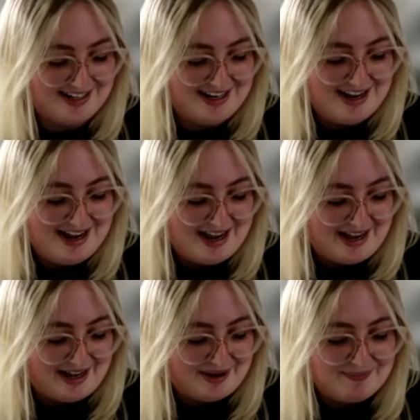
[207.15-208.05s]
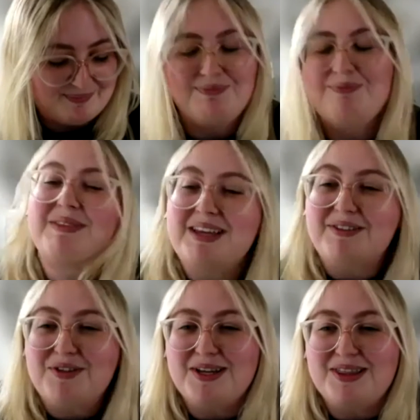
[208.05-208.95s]

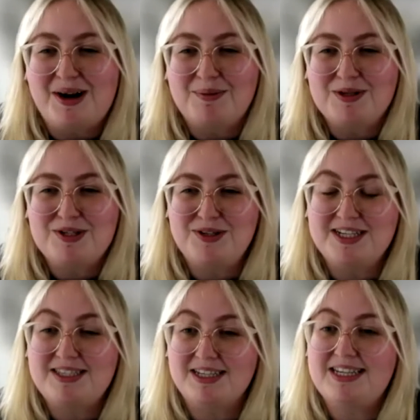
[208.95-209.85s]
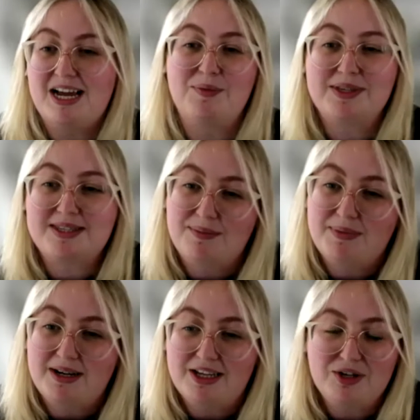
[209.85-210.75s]
If you had the opportunity to sit down with
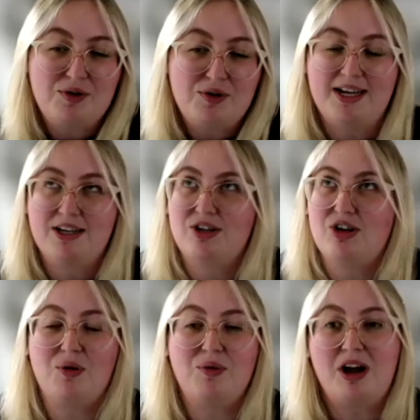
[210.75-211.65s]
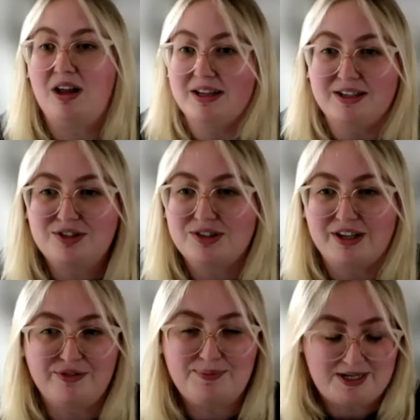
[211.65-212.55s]
somebody who had no knowledge
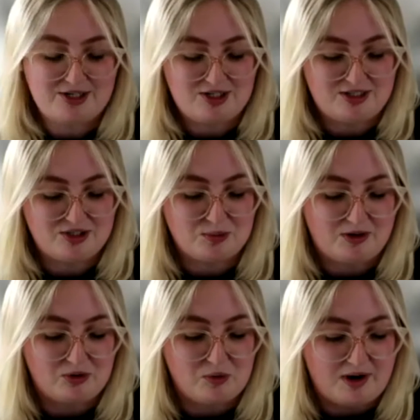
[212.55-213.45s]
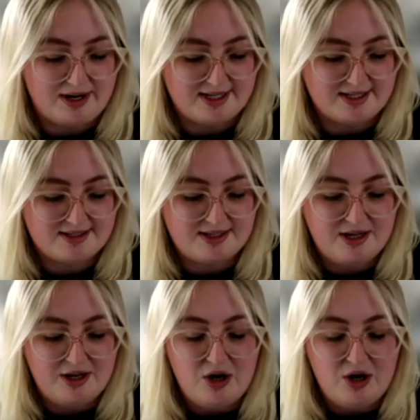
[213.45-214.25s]
of BGC Toronto Kiwanis,